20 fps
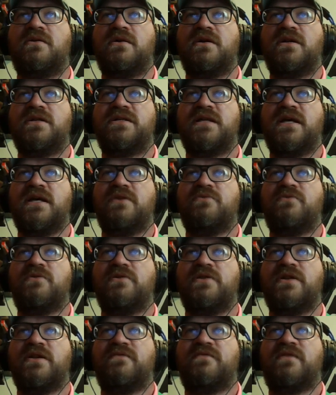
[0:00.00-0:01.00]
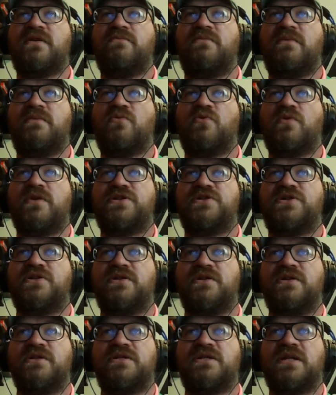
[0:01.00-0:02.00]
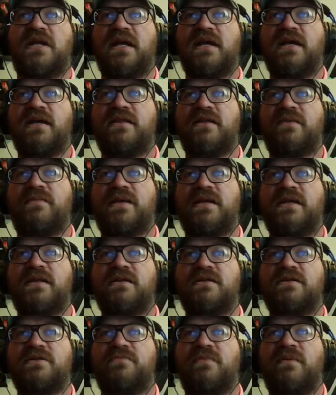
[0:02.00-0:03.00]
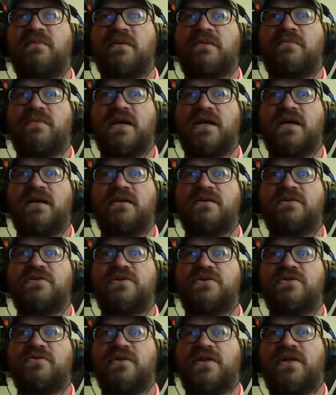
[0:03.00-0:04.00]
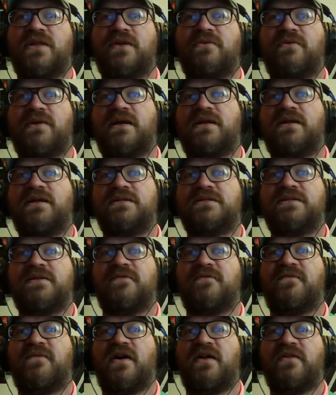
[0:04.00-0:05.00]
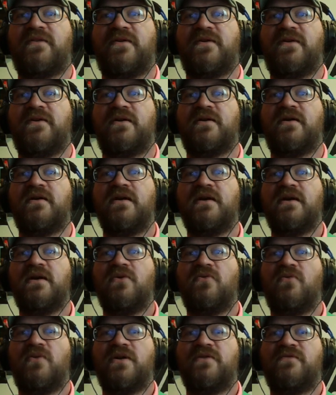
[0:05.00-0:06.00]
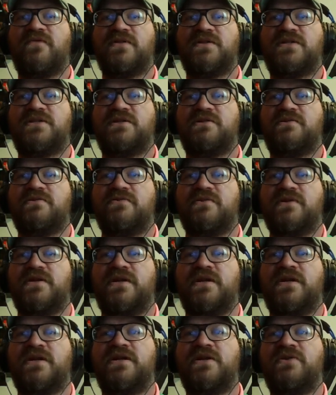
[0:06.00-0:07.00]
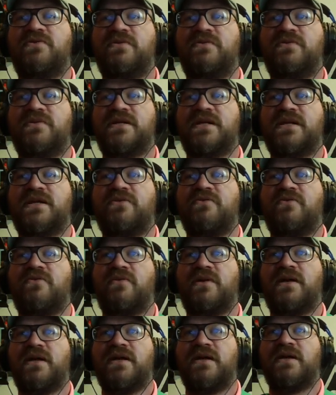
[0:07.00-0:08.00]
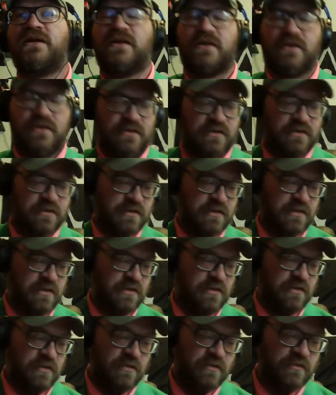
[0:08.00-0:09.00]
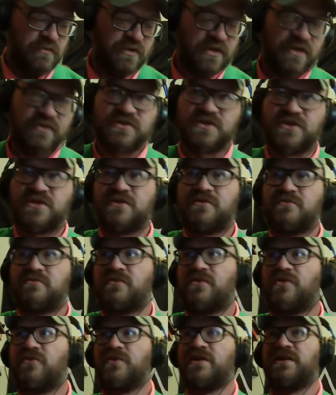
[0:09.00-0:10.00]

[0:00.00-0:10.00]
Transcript: A day worthy of commemoration. Today they begin to mimic me. Surely they recognize their father. Wonderful children. No one will take you away. Well, that was three